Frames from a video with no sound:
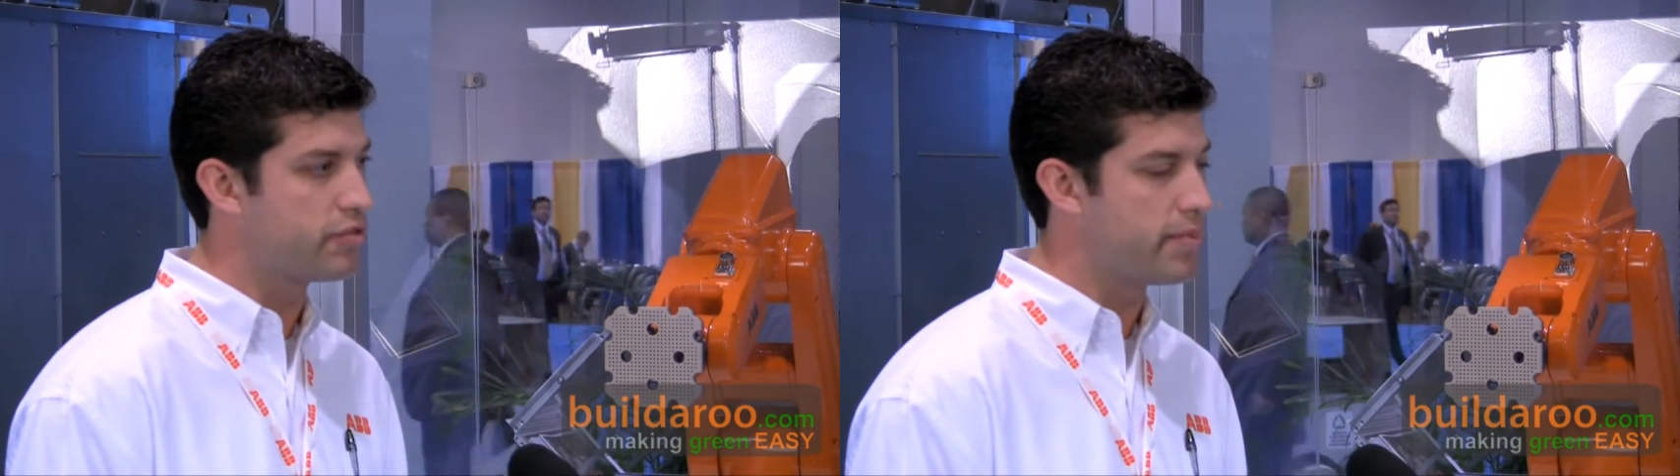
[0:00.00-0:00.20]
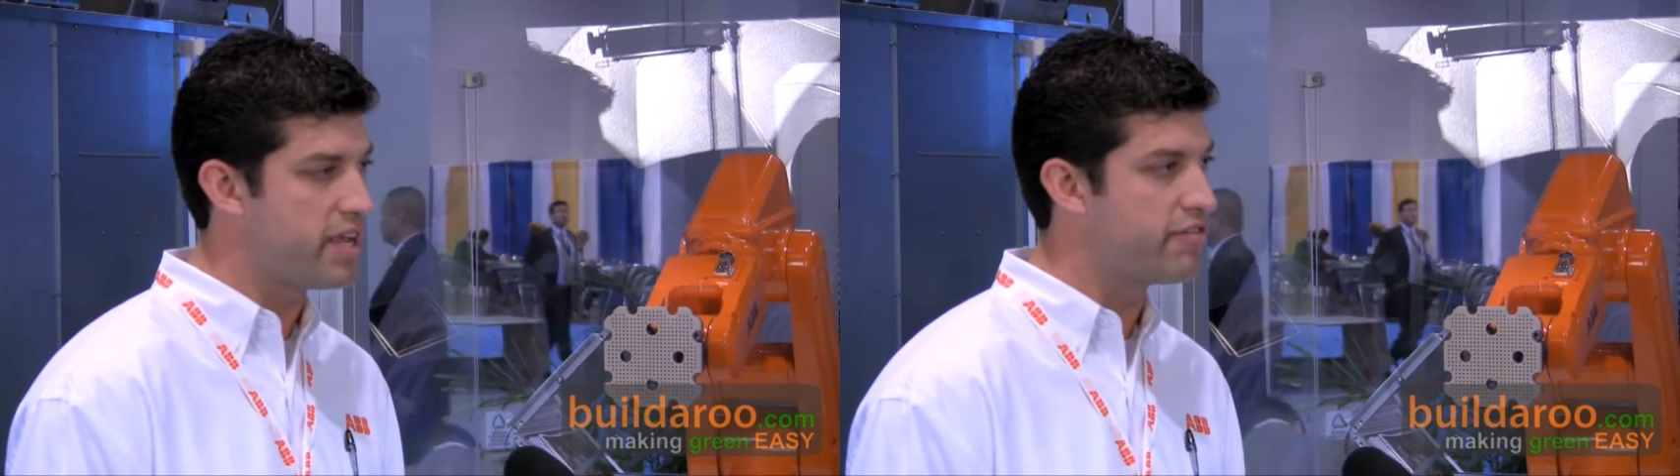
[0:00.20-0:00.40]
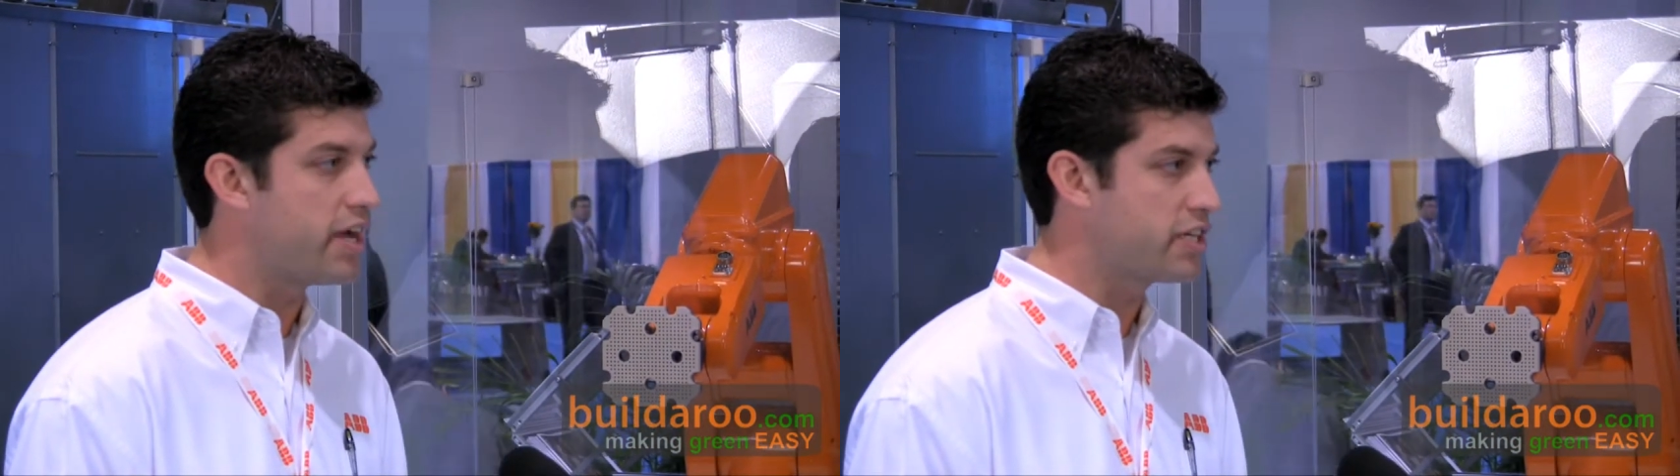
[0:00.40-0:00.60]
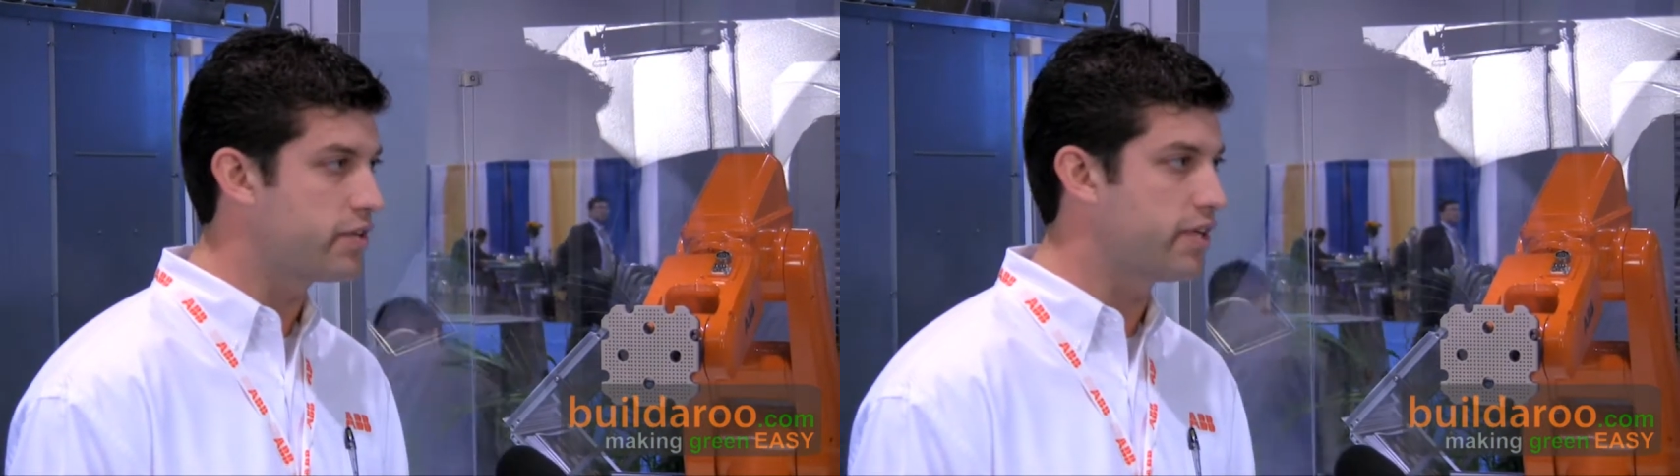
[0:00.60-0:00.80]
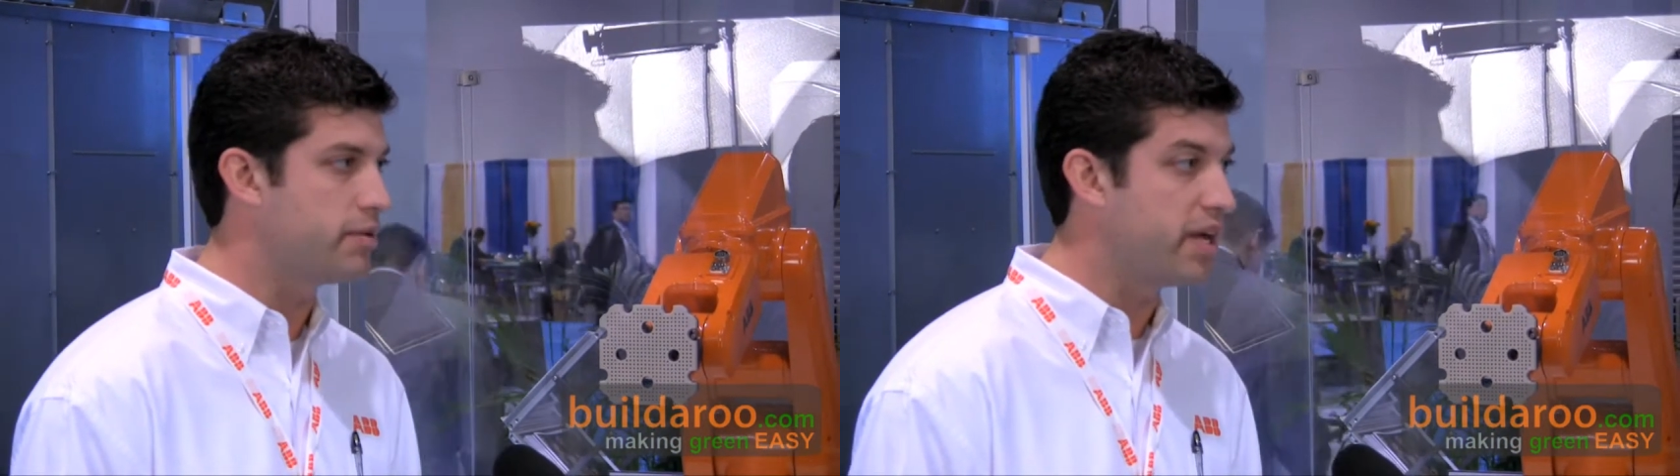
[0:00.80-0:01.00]
for
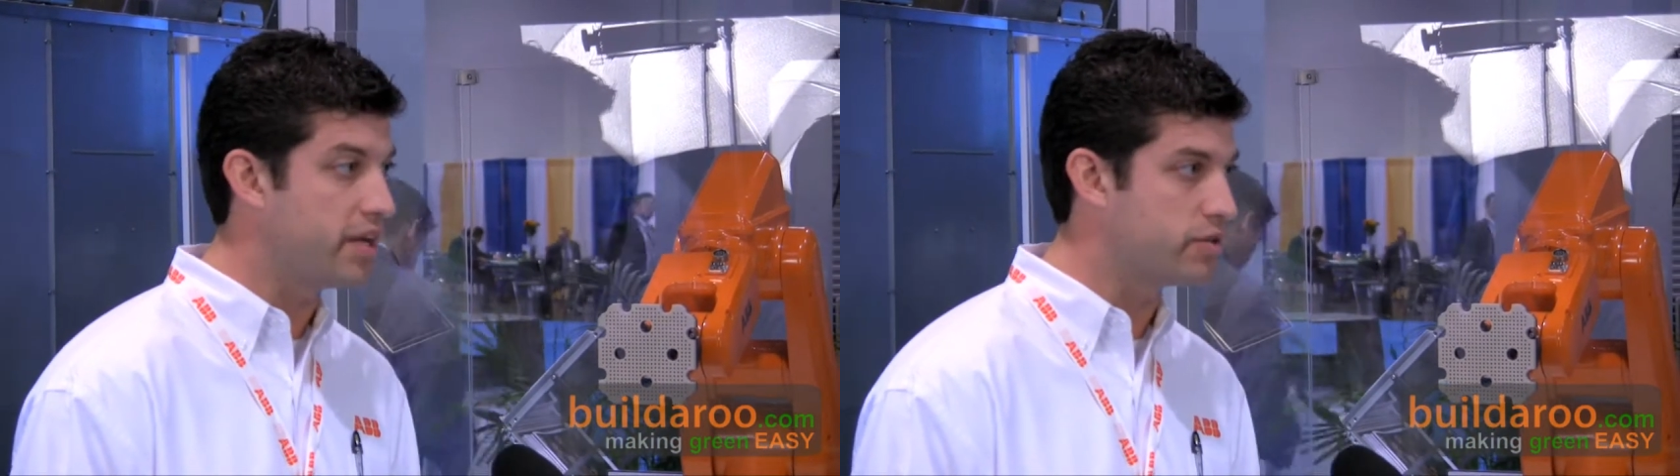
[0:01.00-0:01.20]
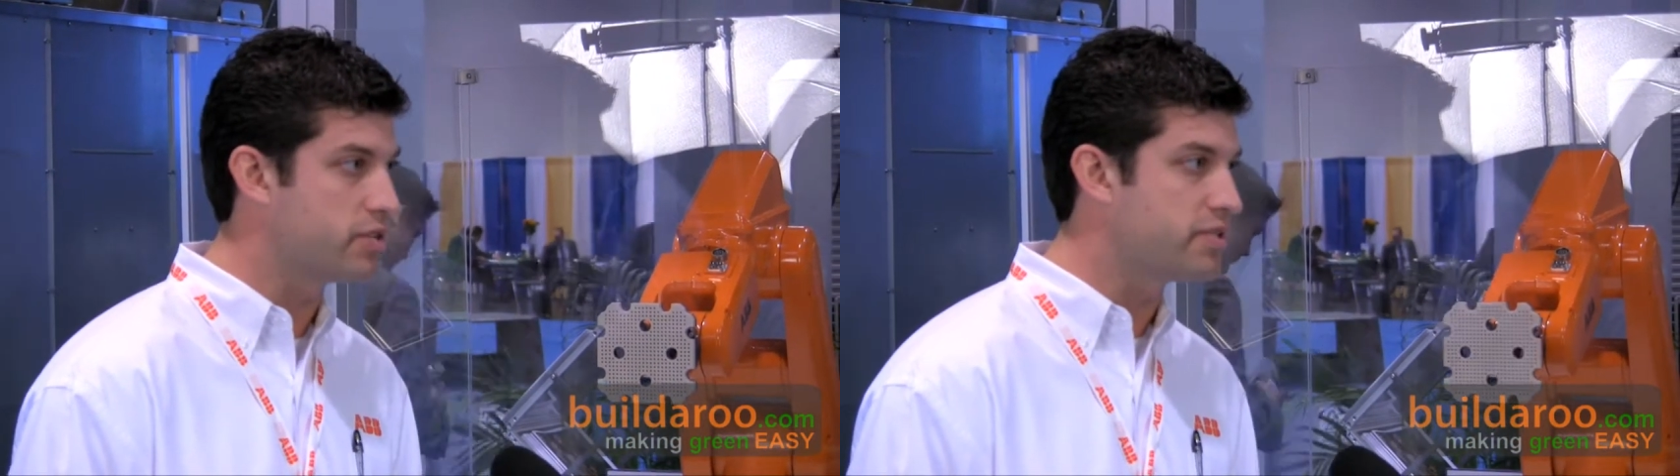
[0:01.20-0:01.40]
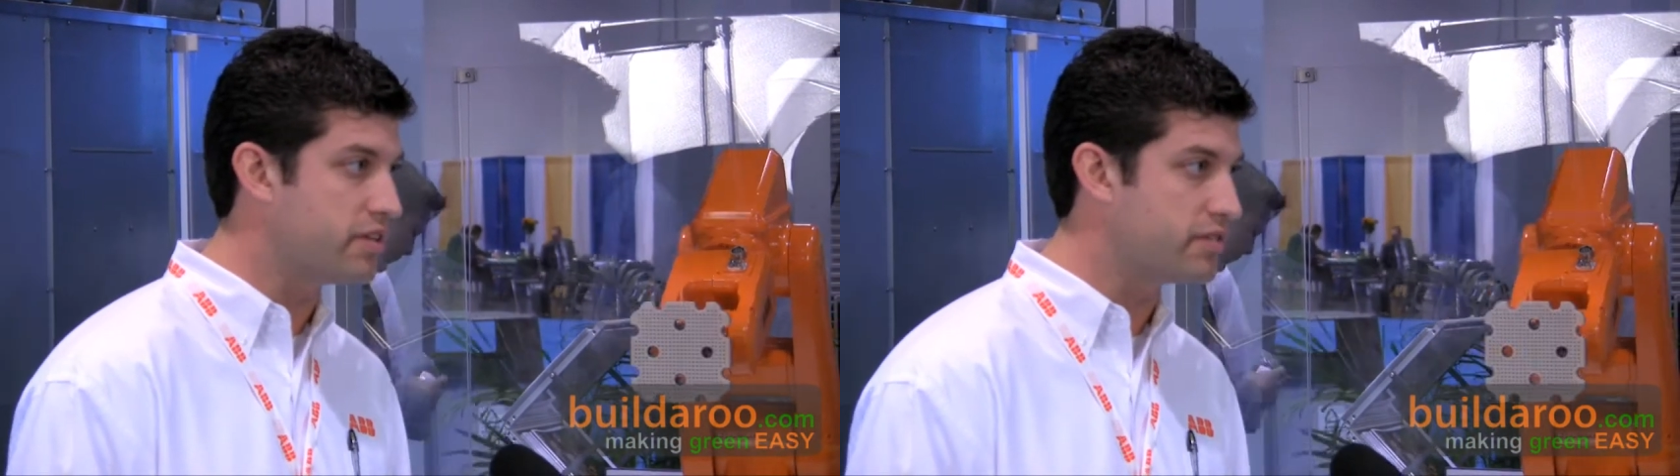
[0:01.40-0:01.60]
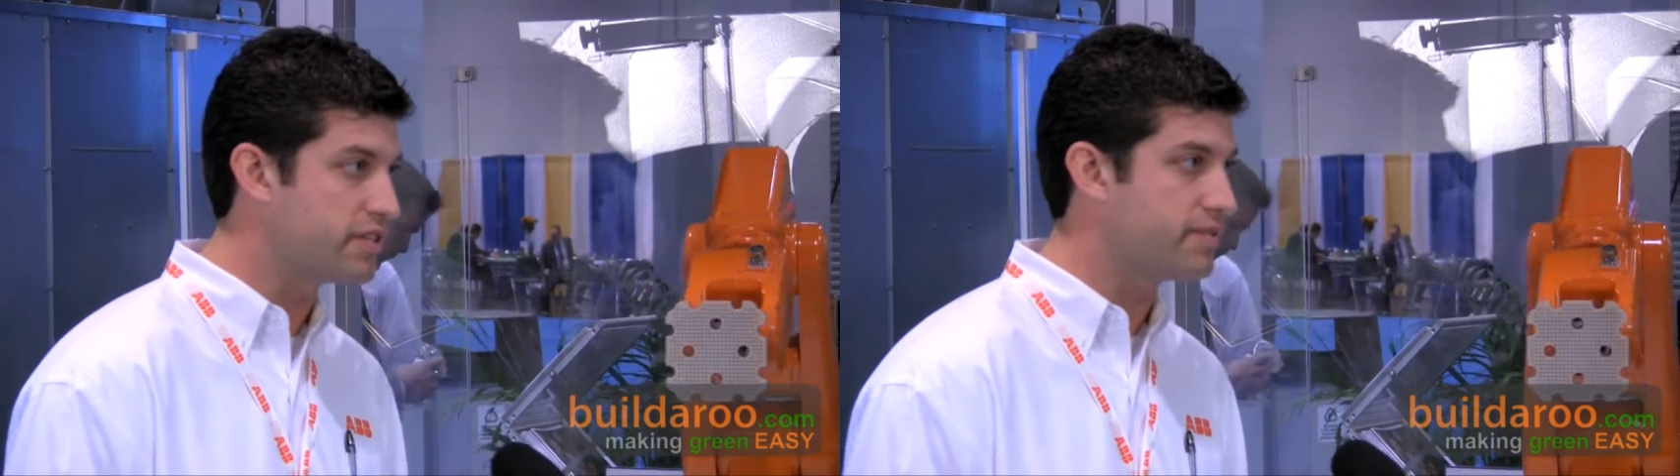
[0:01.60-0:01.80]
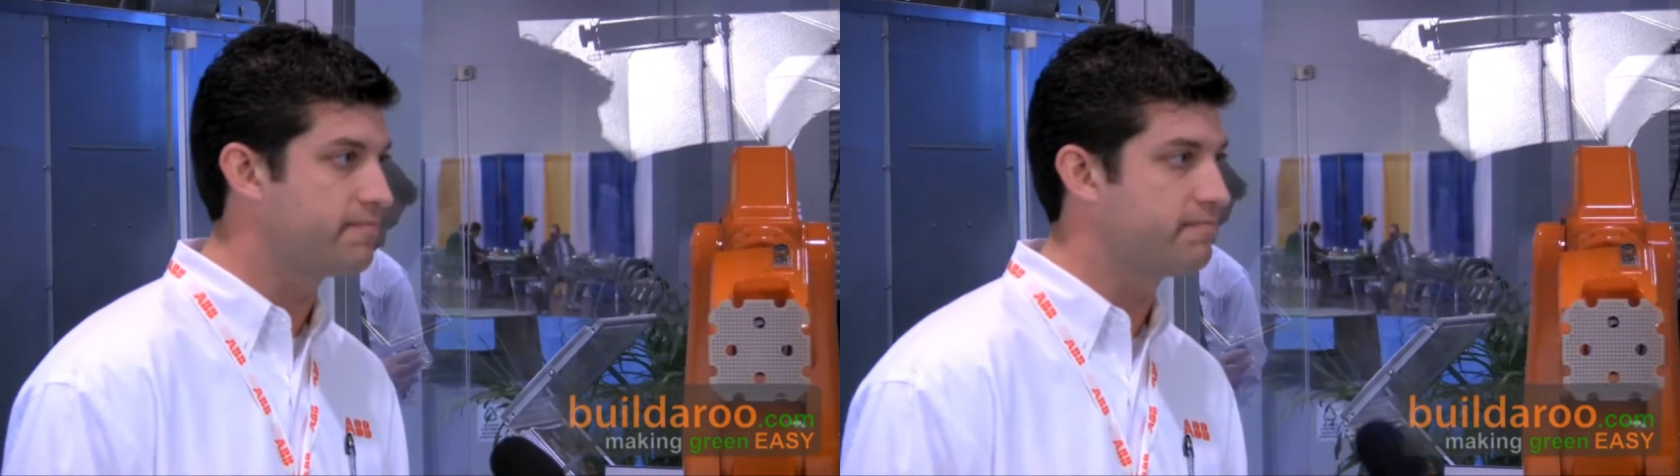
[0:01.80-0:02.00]
manufacturing the panels themselves.